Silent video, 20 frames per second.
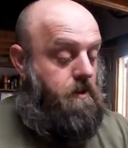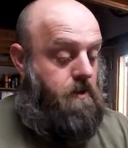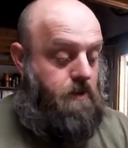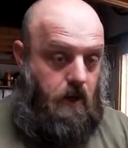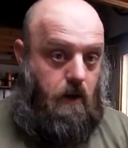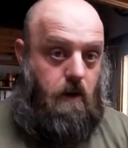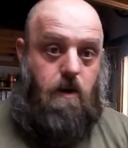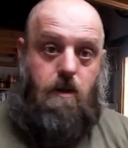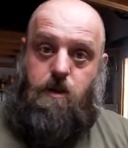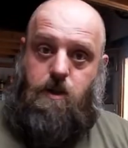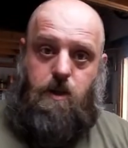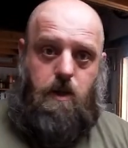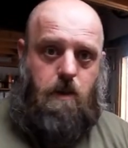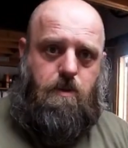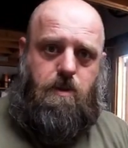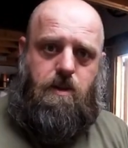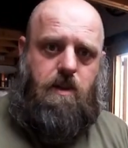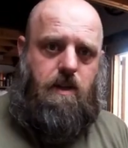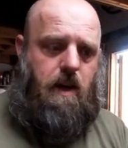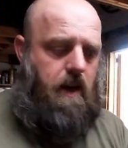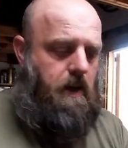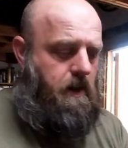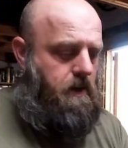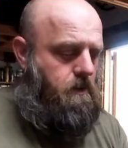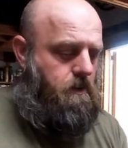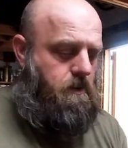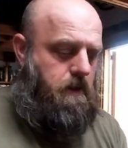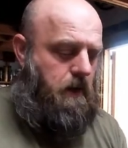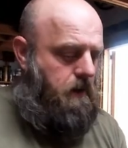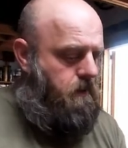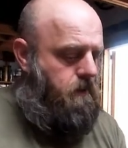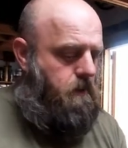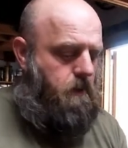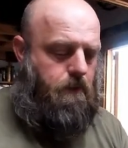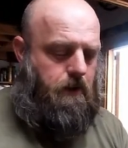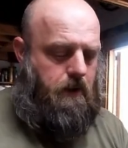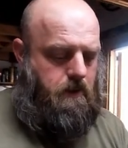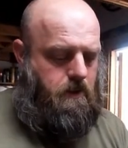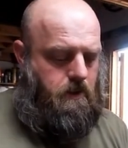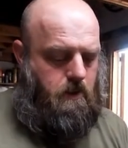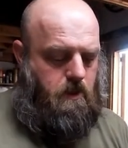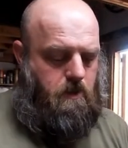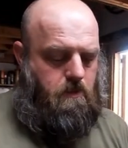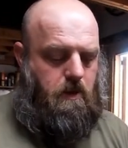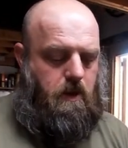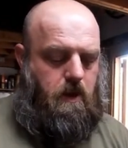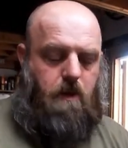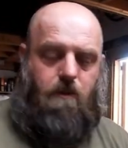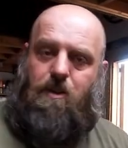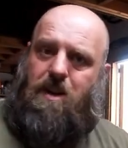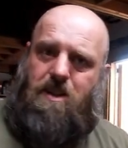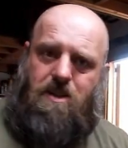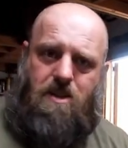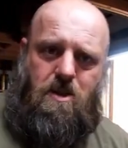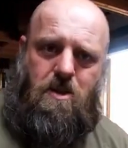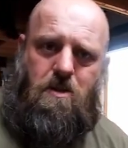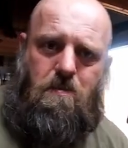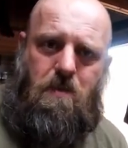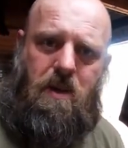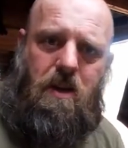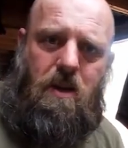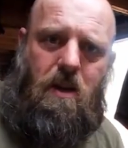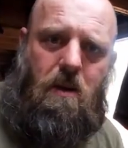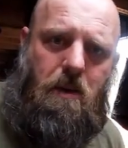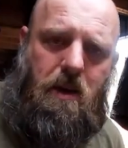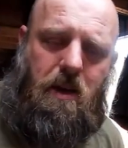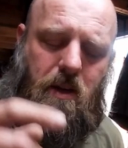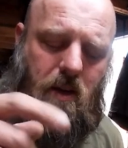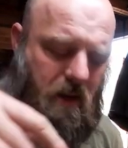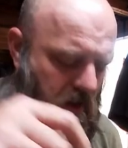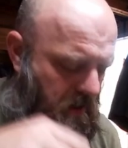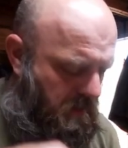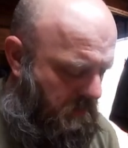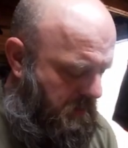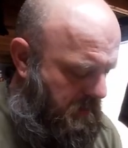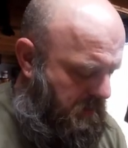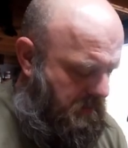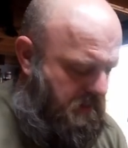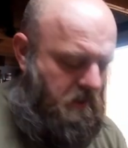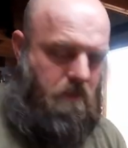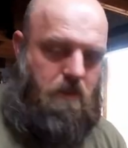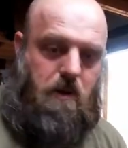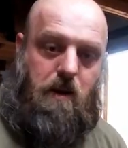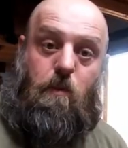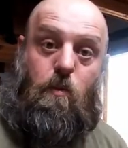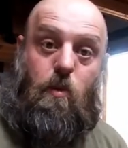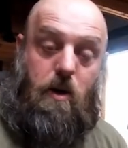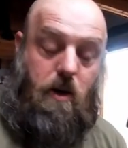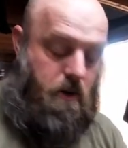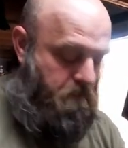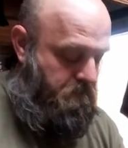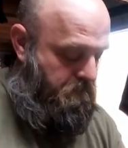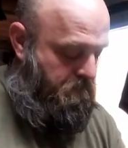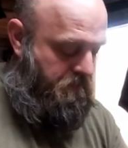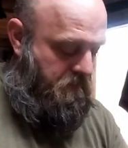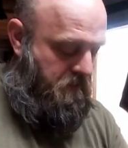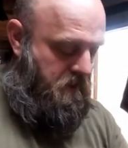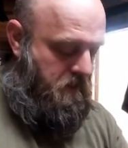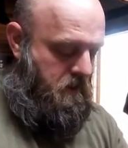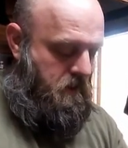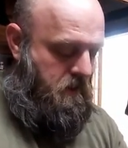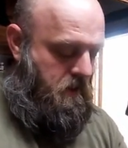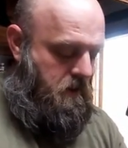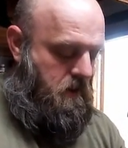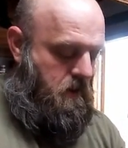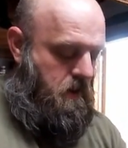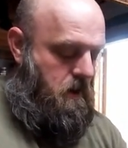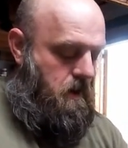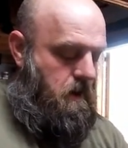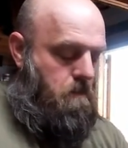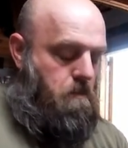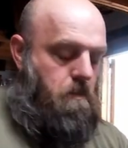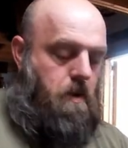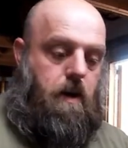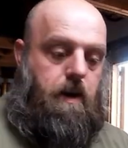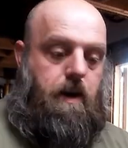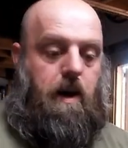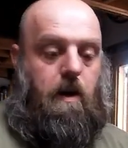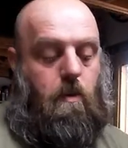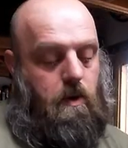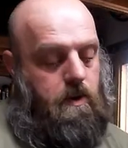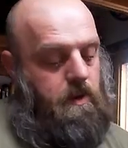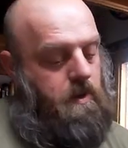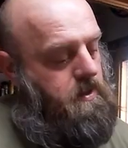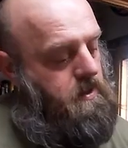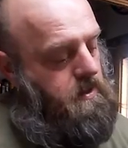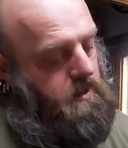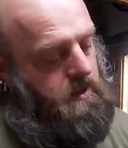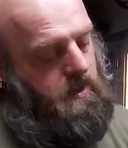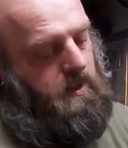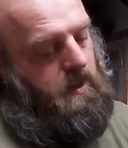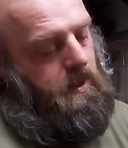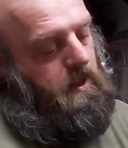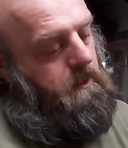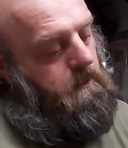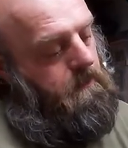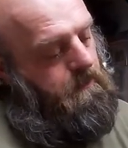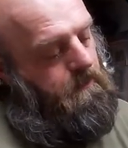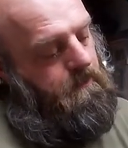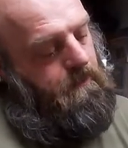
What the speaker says: Dirt jumps into Hey Dudes. I don't know if that's just me. If that's just me, y'all make a comment and tell me I'm weird. But now when this is in here,